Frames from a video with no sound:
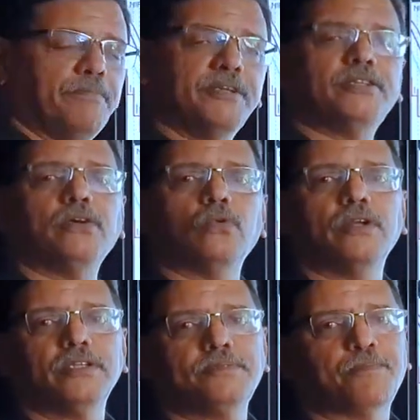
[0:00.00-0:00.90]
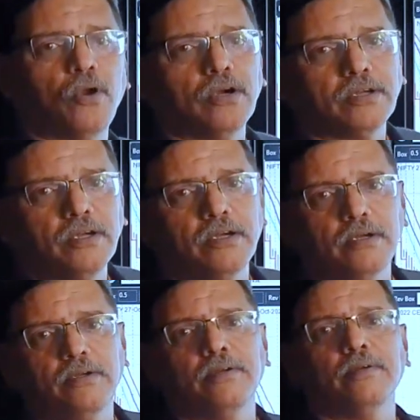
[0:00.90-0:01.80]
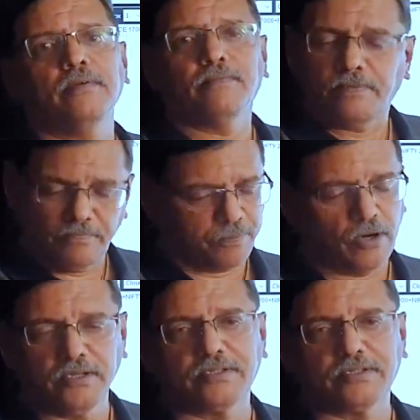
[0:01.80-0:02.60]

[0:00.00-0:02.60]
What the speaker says: basic rule is plot the